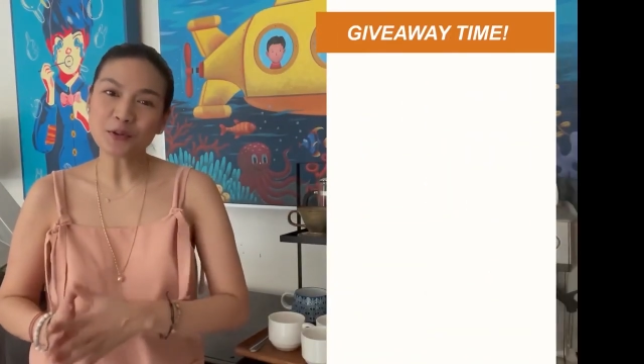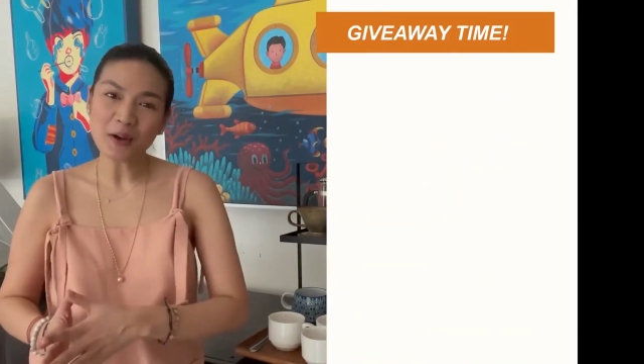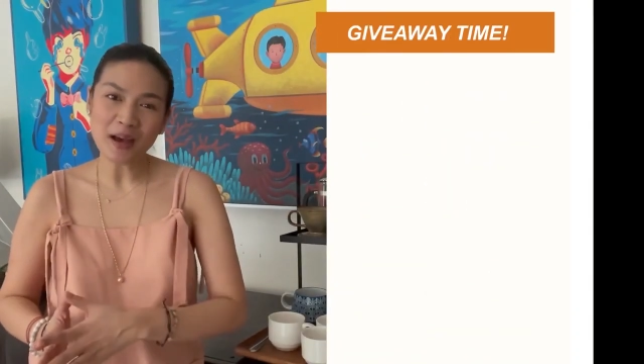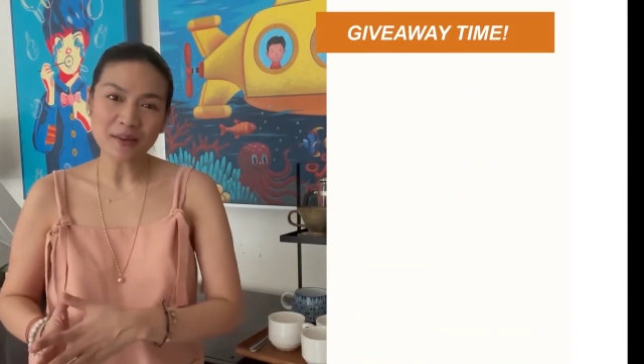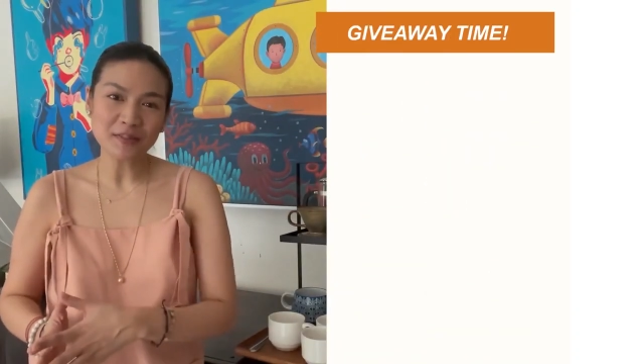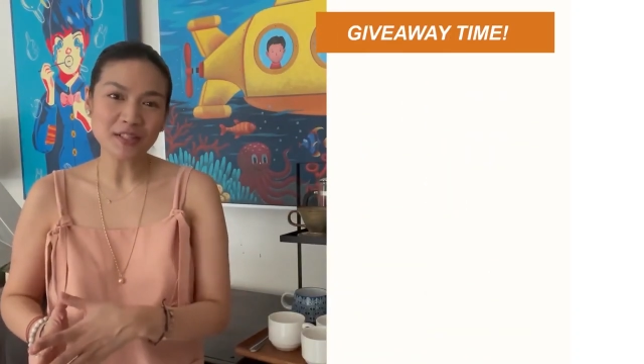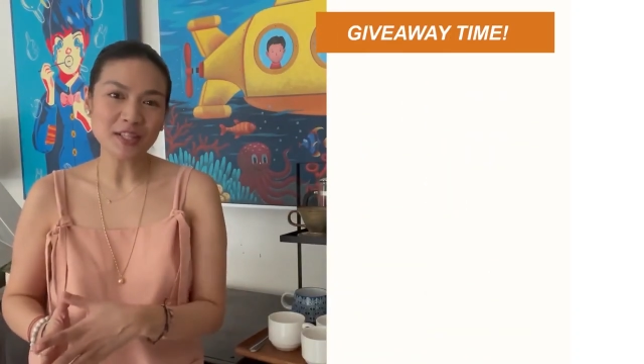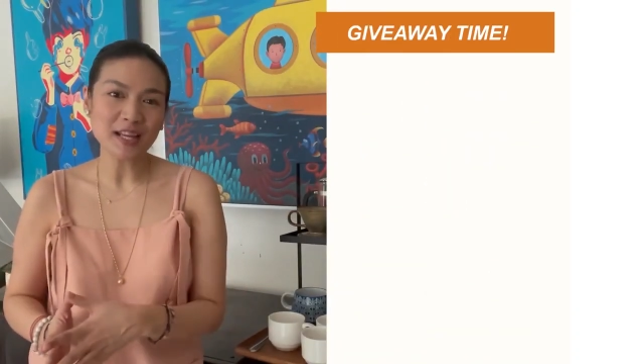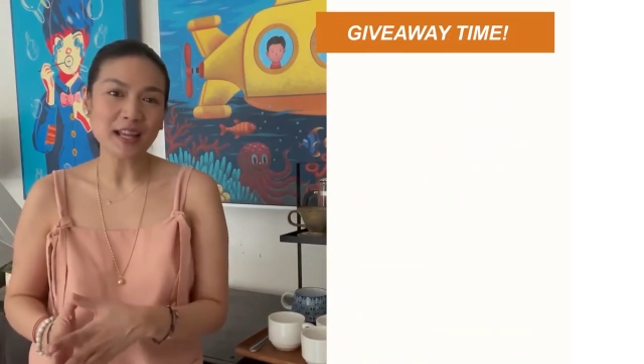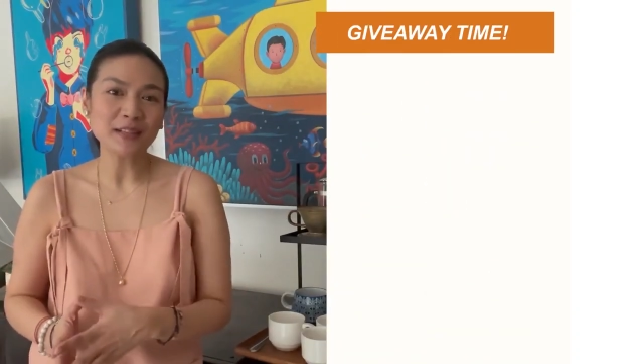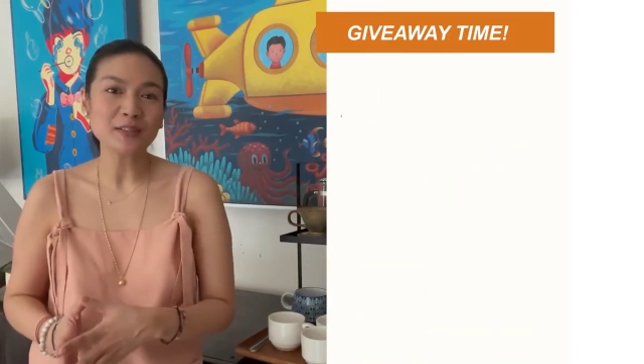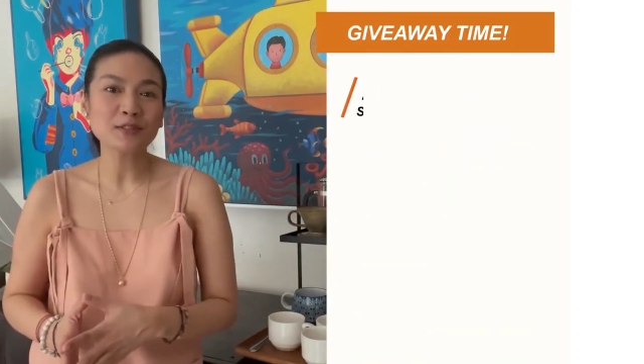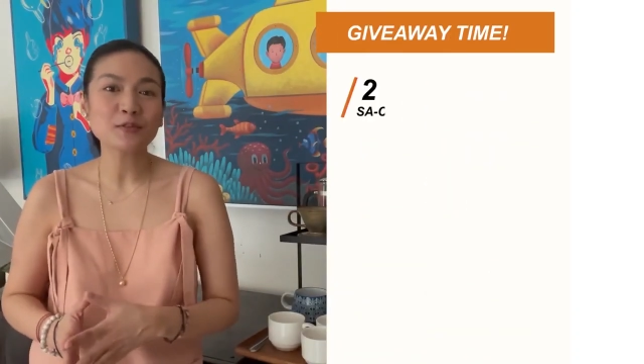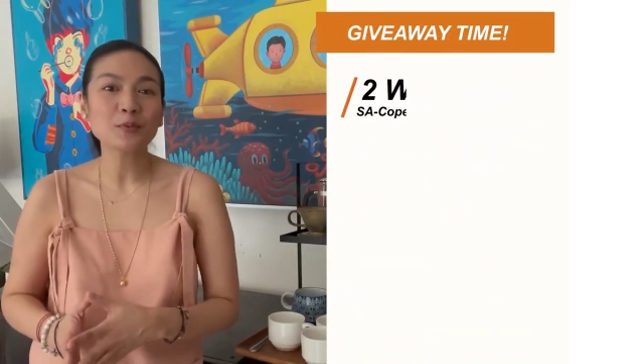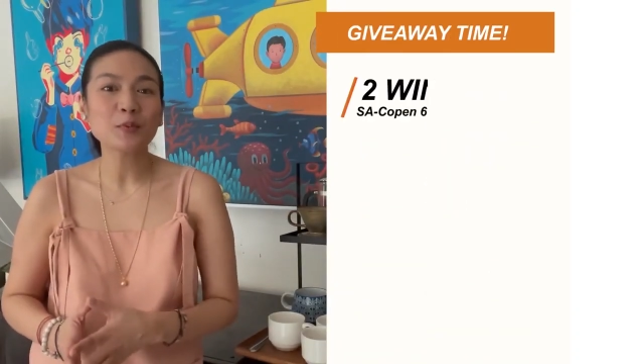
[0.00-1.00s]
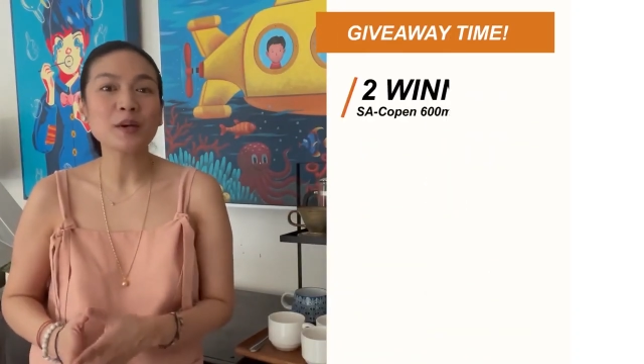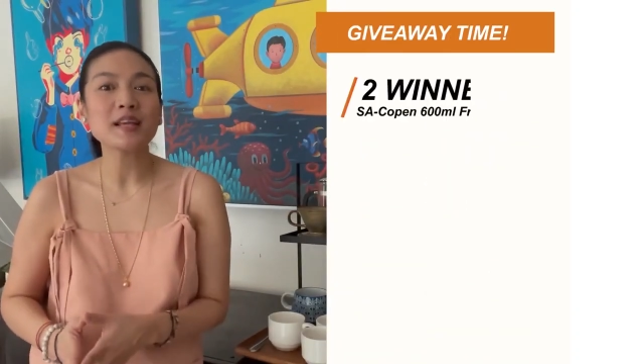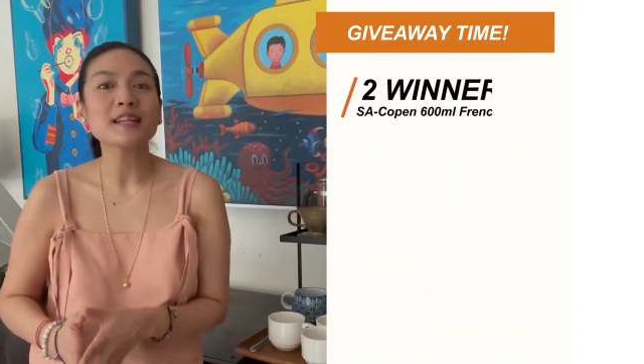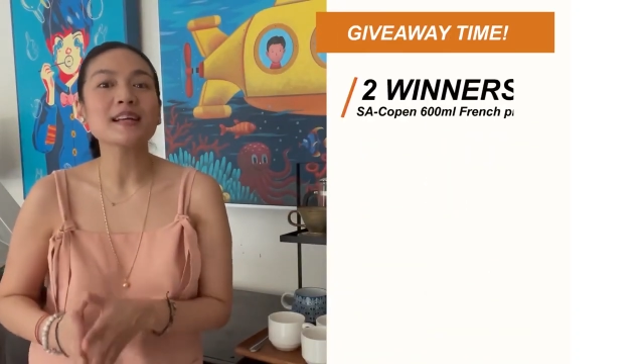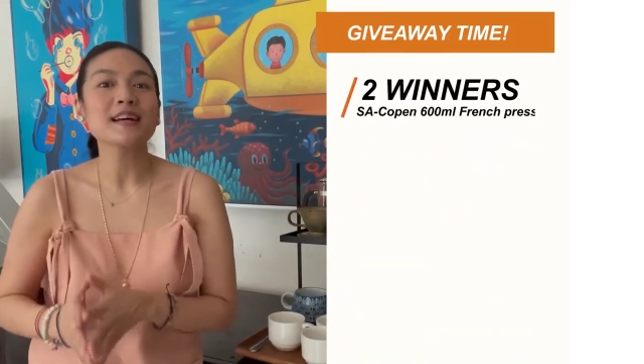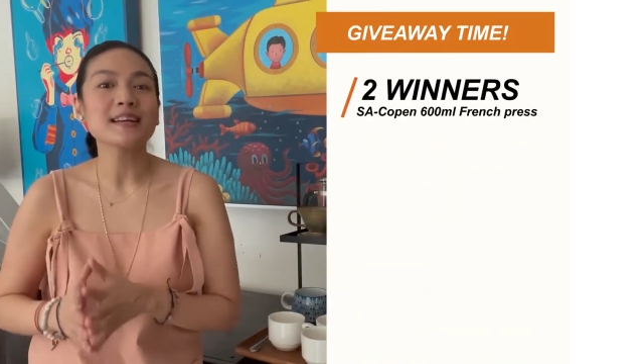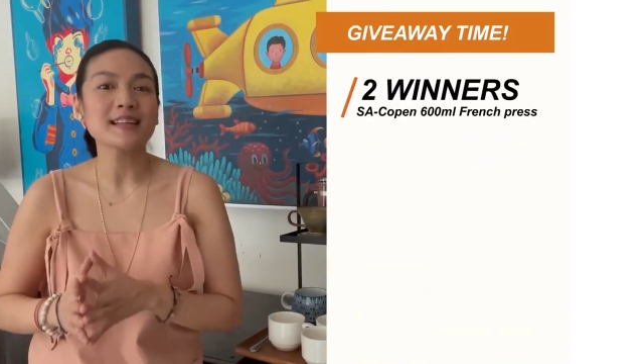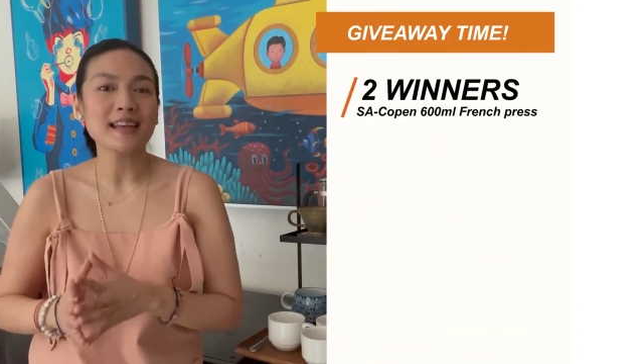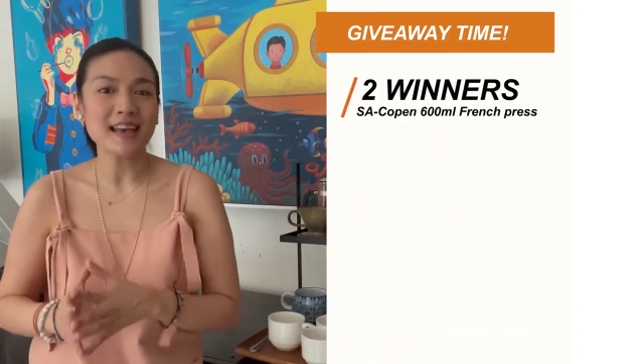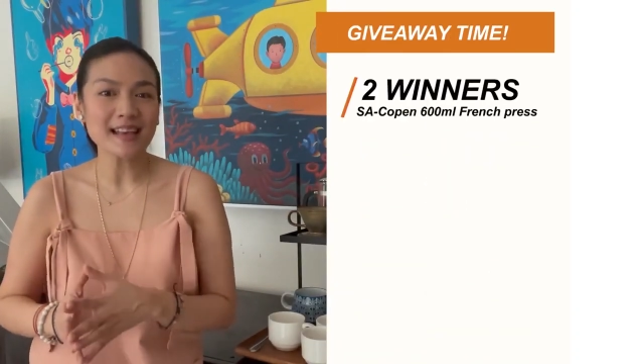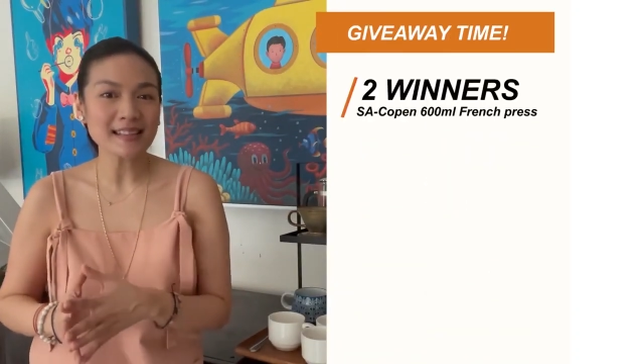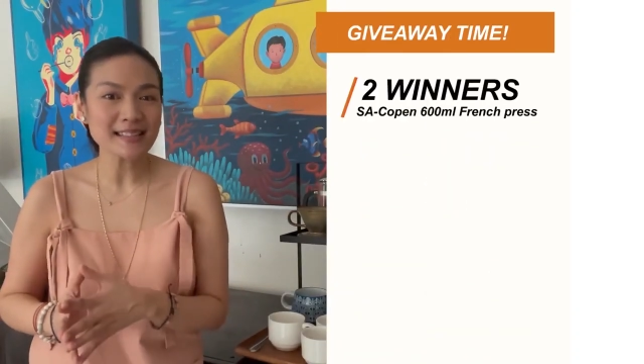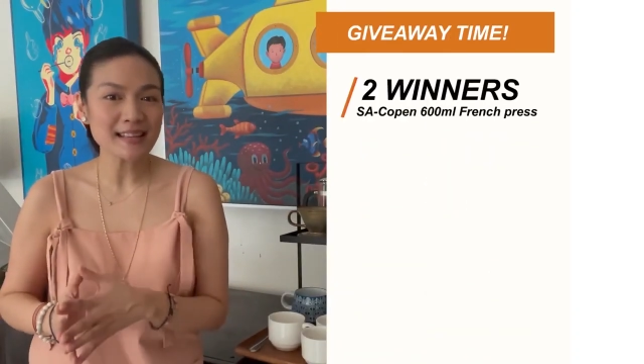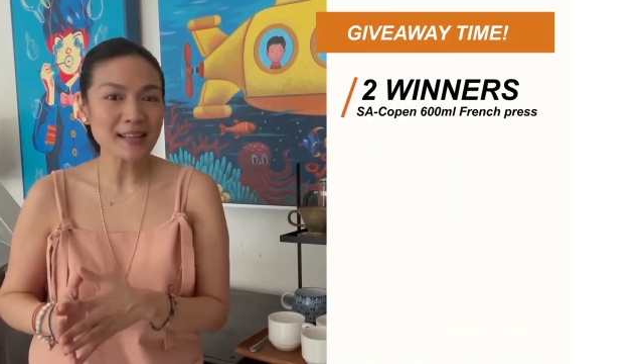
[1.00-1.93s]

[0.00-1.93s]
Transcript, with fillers: you have a chance to win an